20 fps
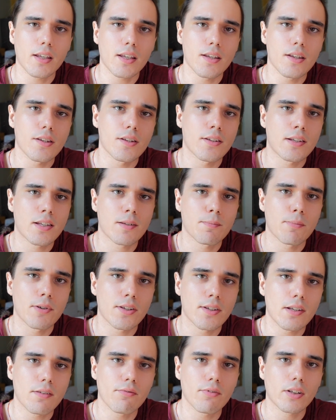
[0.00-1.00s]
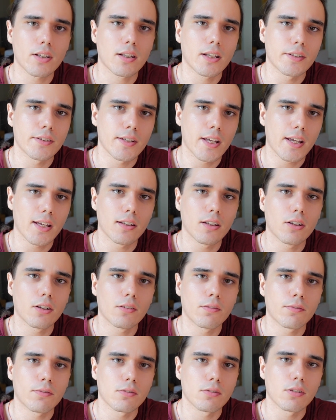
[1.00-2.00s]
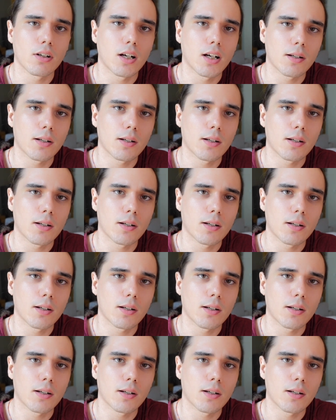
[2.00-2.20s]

is specifically tailored for